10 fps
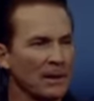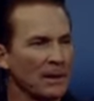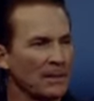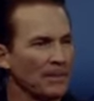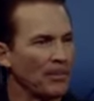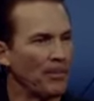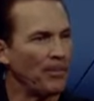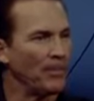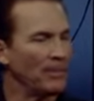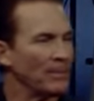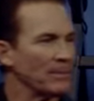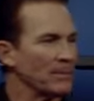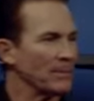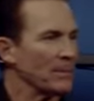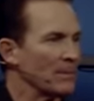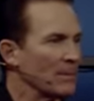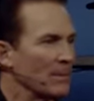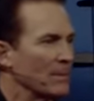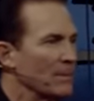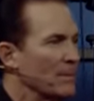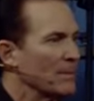Nobody speaks.